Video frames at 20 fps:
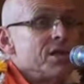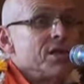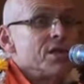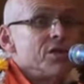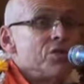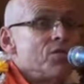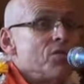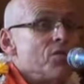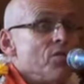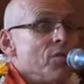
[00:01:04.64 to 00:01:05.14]
it
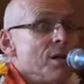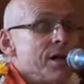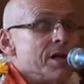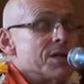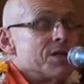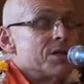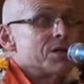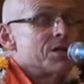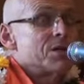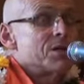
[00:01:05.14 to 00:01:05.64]
into the
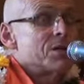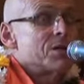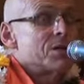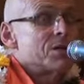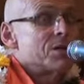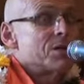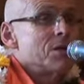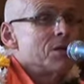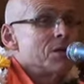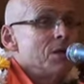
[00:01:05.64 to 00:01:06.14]

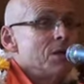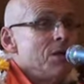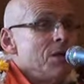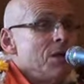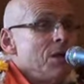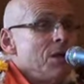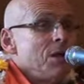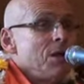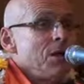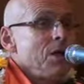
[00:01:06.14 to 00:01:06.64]
West.
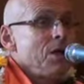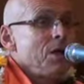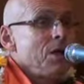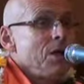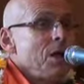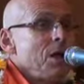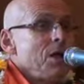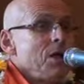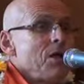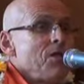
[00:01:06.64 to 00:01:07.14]

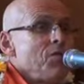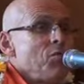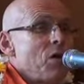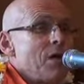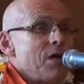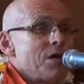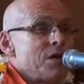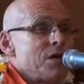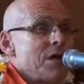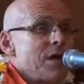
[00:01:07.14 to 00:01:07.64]
And it
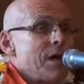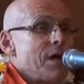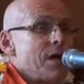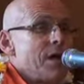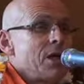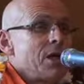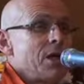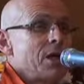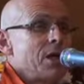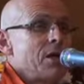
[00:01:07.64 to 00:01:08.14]
was
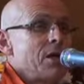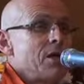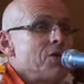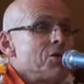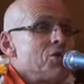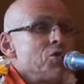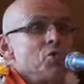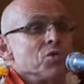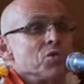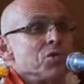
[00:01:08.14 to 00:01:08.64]
like
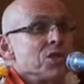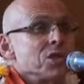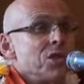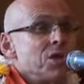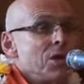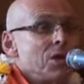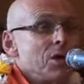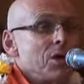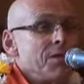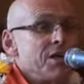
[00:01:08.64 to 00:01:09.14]

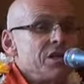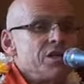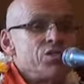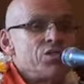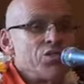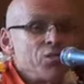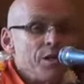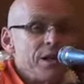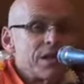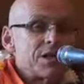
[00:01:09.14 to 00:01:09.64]
Tulsi coming to
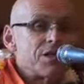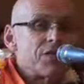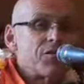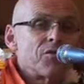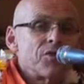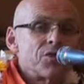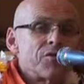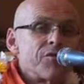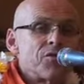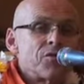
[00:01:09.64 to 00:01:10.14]
the West
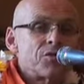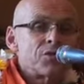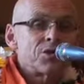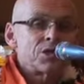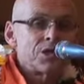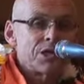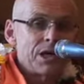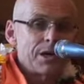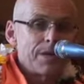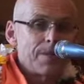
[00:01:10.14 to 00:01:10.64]
for the
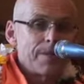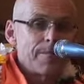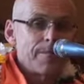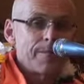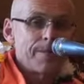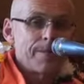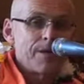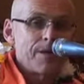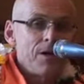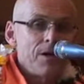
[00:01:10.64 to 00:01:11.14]
first time.
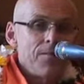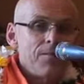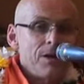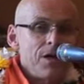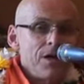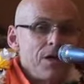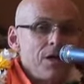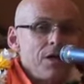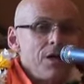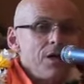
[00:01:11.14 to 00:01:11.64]
Huh?
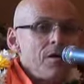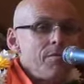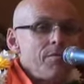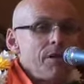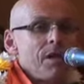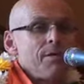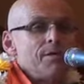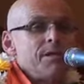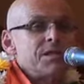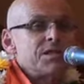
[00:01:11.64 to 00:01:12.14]

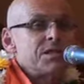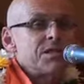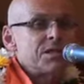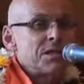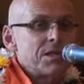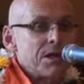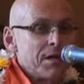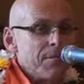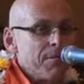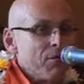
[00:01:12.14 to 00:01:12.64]
Prabhupada's
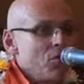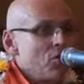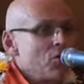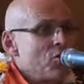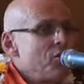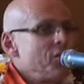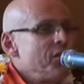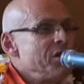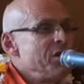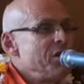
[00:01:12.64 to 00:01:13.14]
disciple
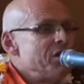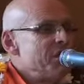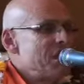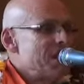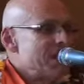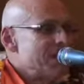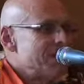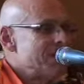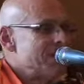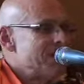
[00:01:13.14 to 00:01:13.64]
Govinda
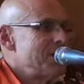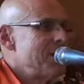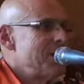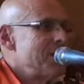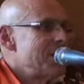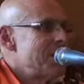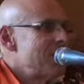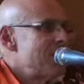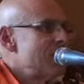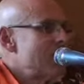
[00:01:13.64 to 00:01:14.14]
Dasi
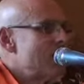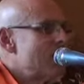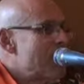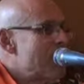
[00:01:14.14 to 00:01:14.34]
gets the